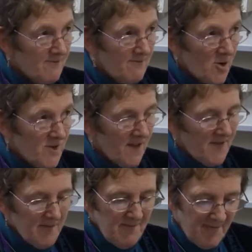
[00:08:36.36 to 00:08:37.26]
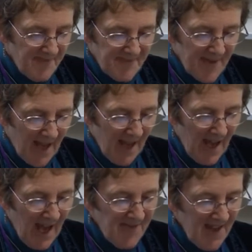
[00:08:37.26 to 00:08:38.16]
most of them.
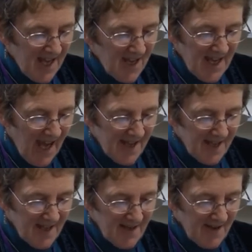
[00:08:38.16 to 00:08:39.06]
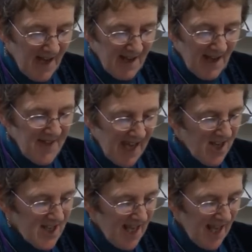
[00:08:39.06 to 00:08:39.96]
And they can get, and they
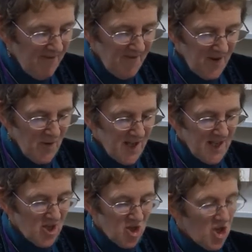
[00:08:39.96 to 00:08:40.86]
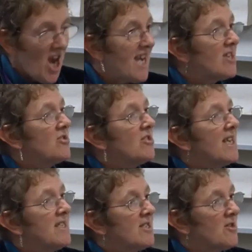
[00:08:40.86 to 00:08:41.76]
can influence change
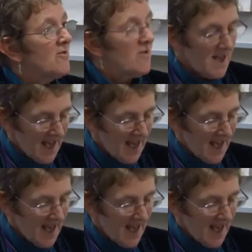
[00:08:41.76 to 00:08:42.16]
in school.